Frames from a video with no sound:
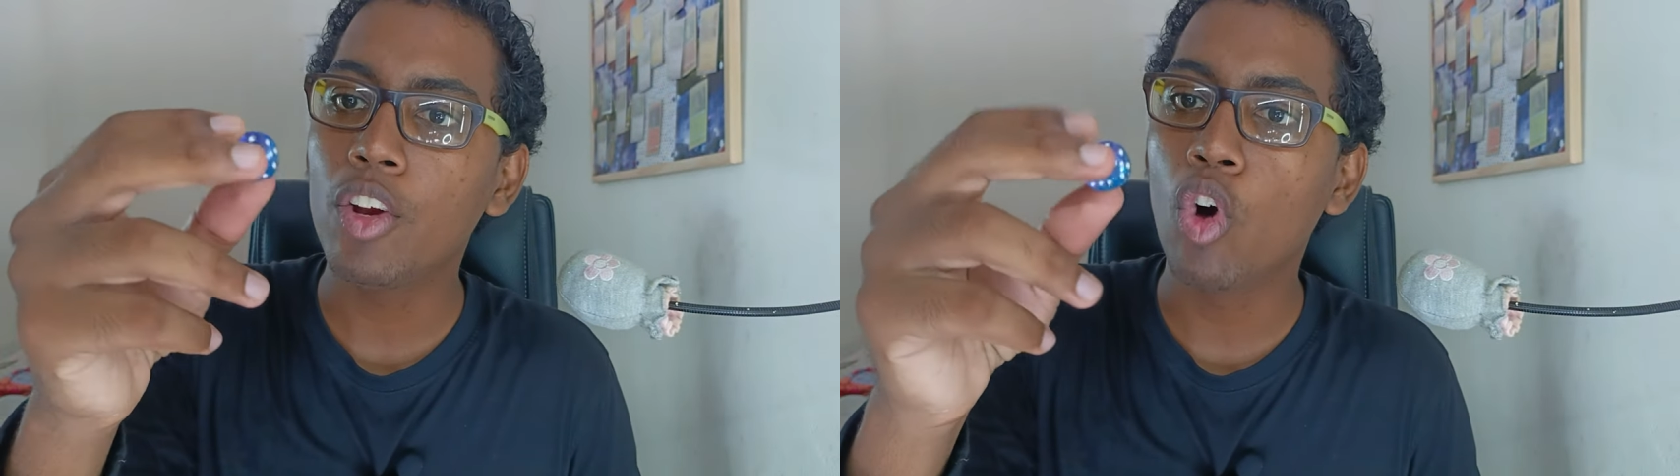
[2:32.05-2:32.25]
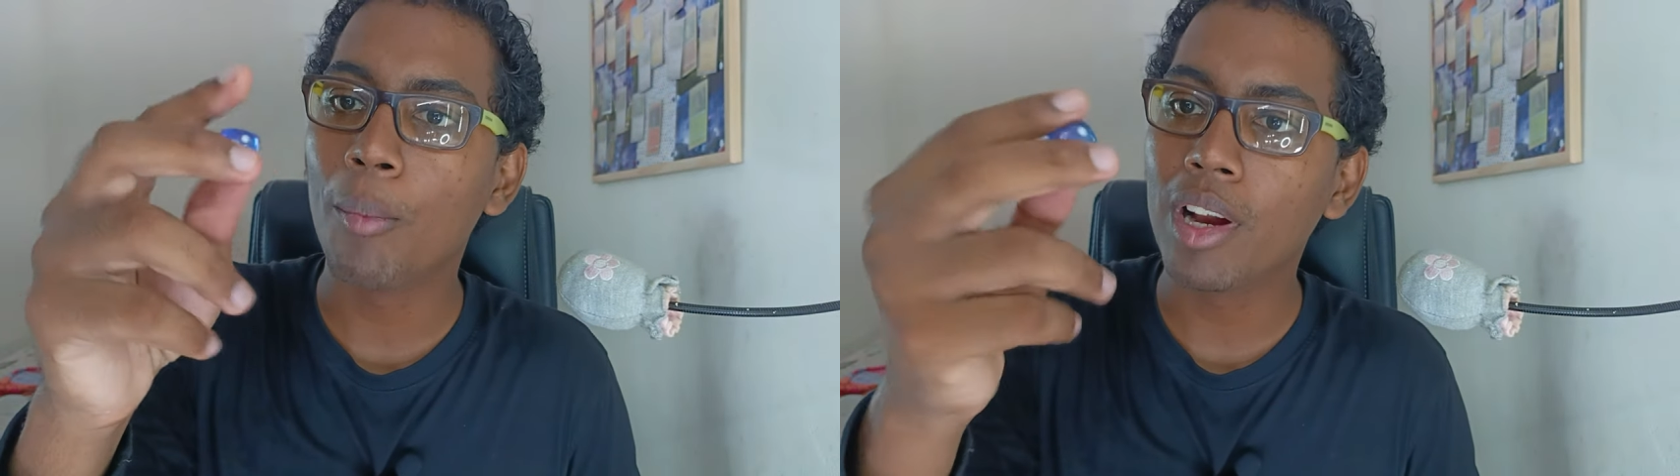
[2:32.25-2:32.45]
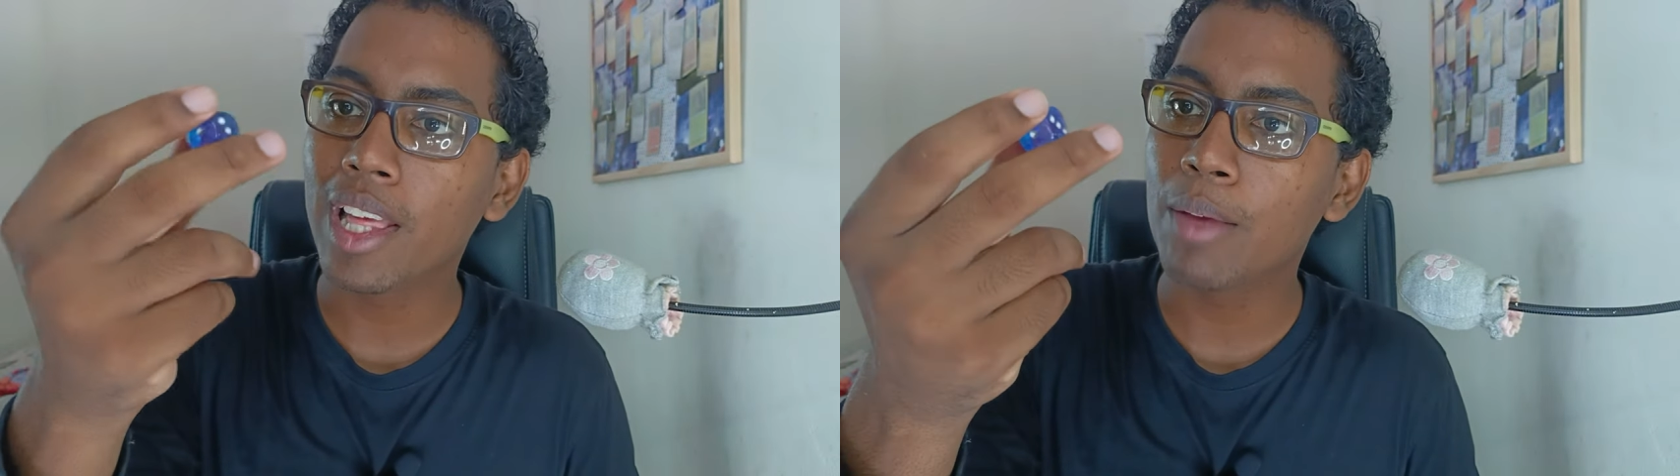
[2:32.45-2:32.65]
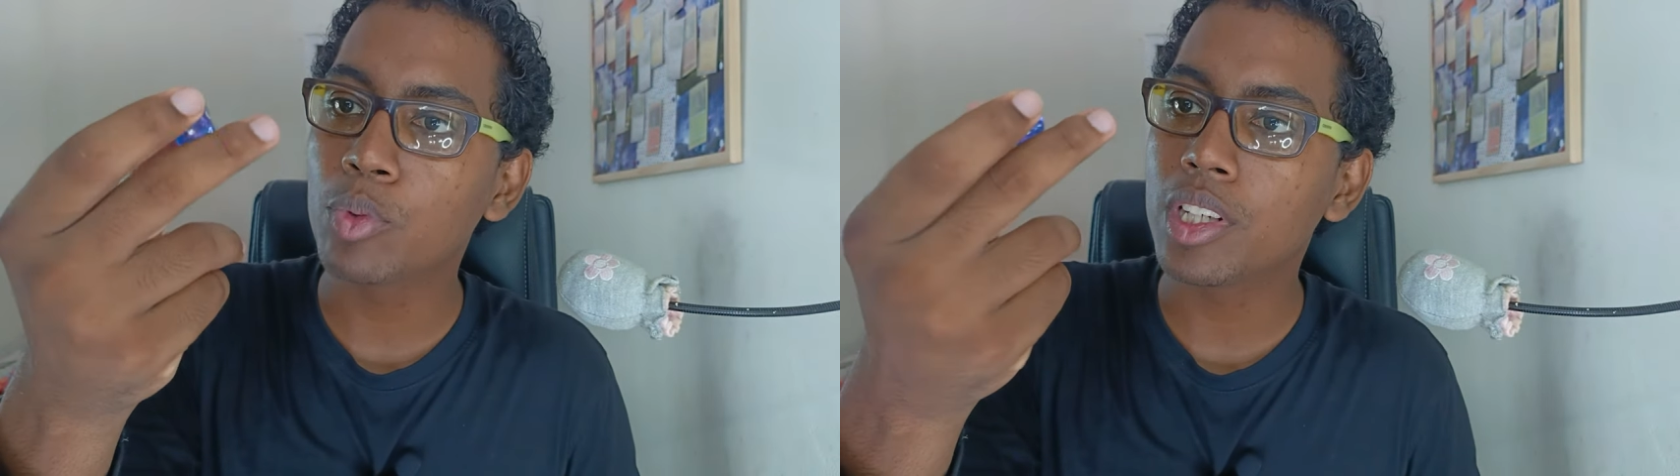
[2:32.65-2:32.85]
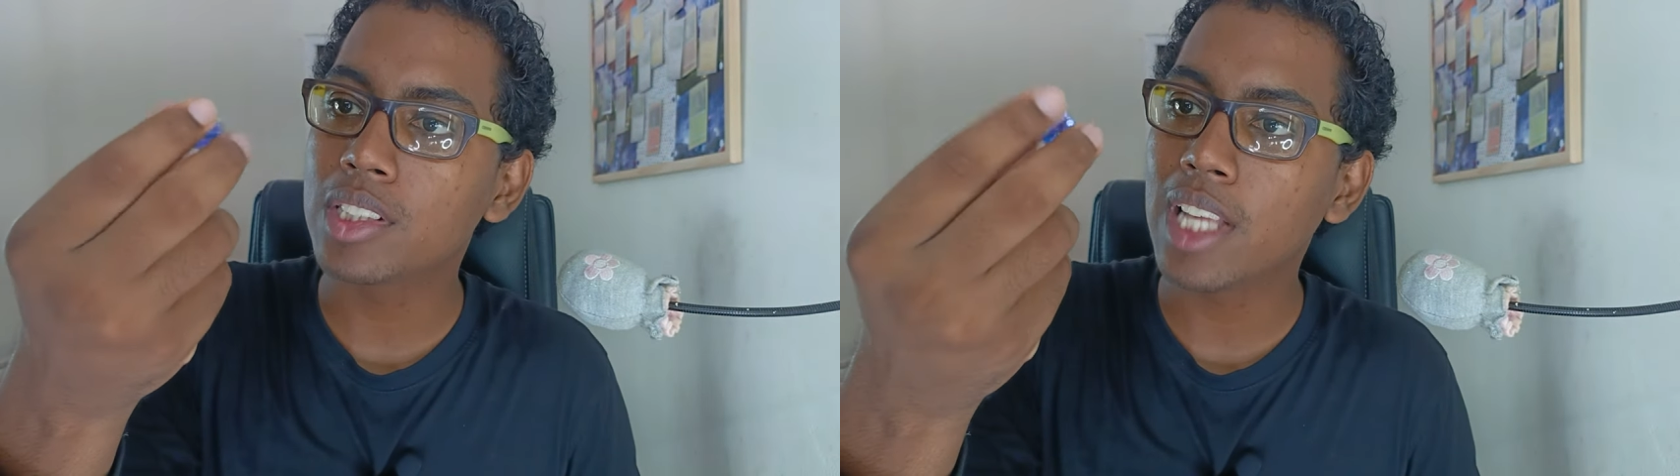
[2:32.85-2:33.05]
normal
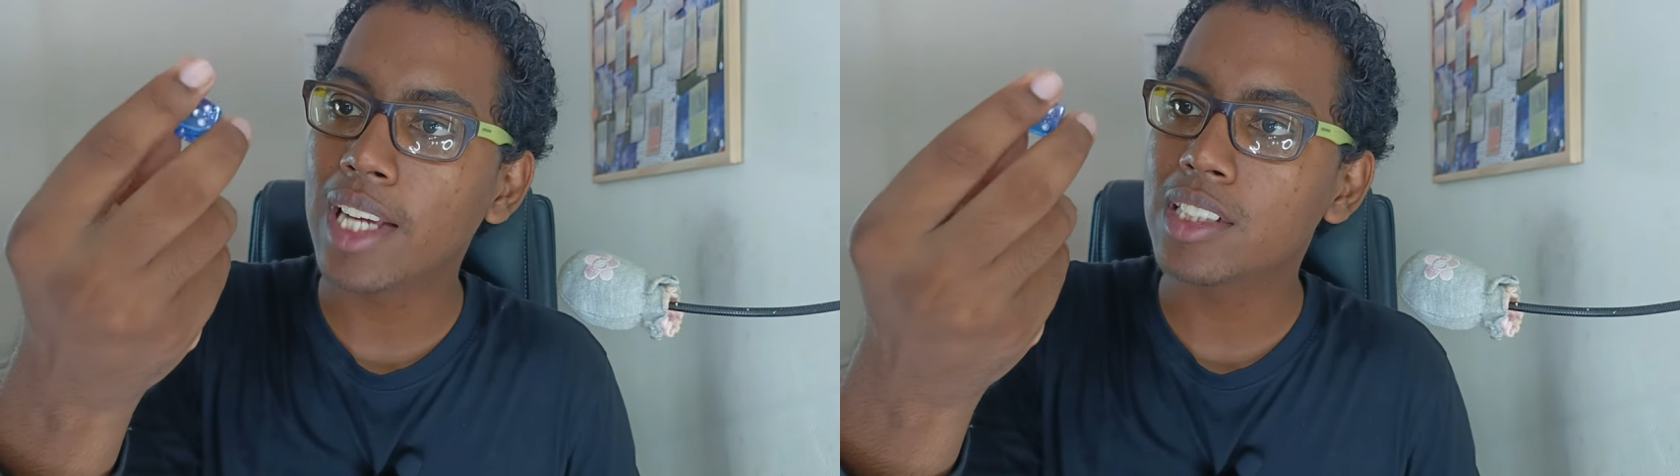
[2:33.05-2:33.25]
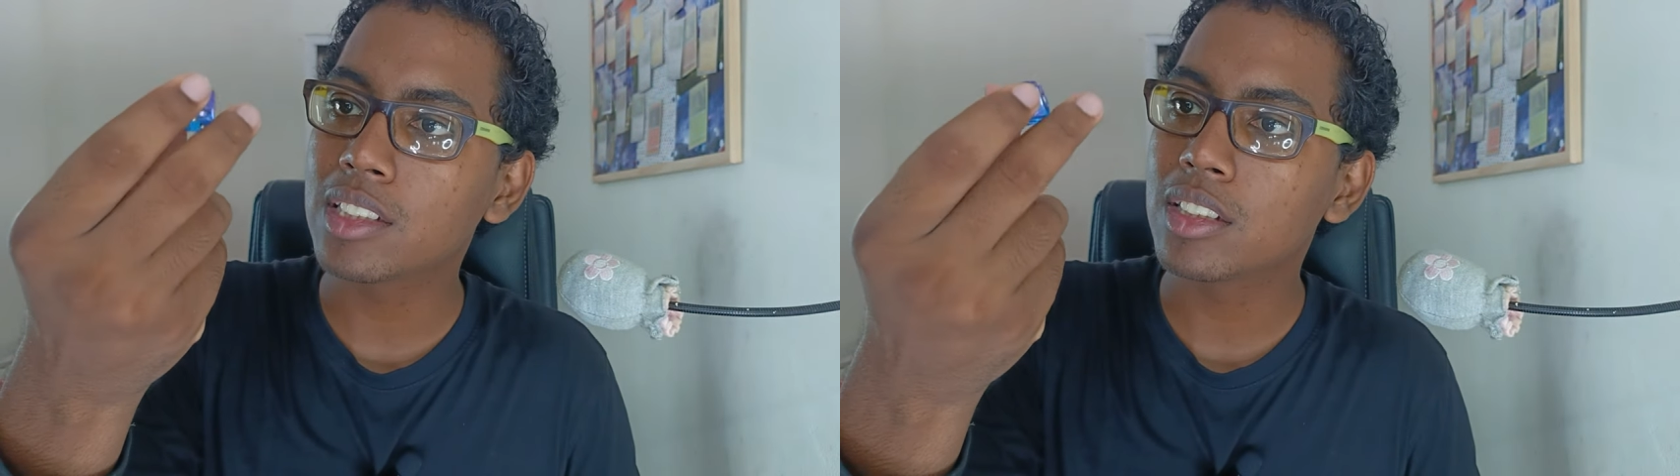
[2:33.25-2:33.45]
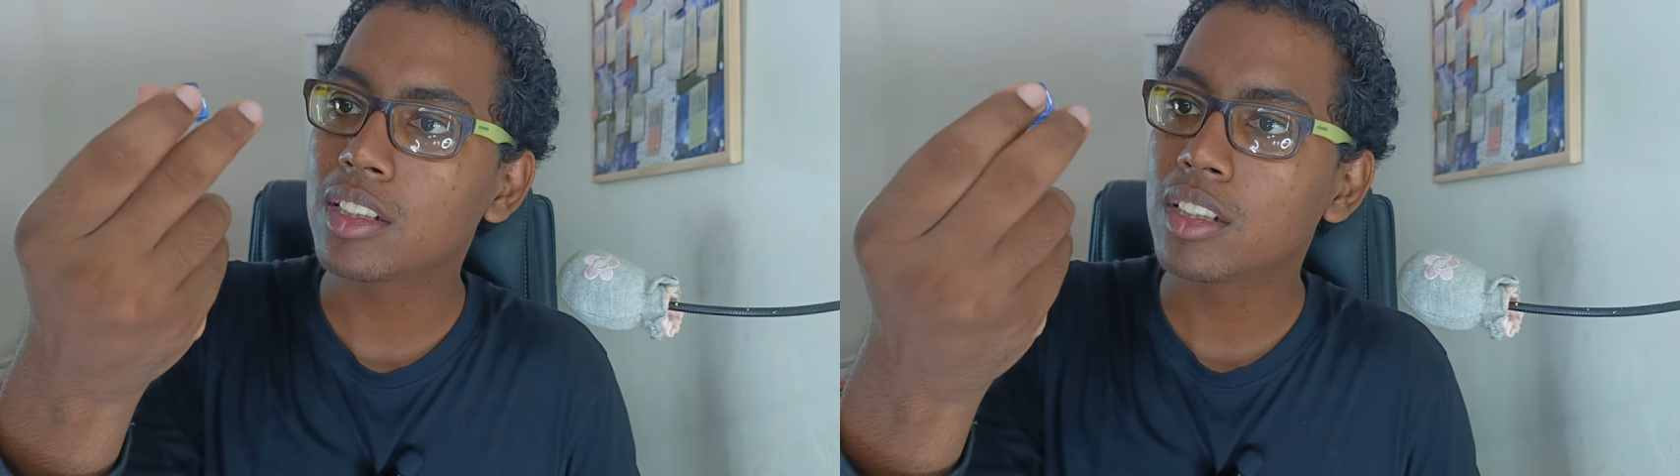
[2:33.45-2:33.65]
games with this dice.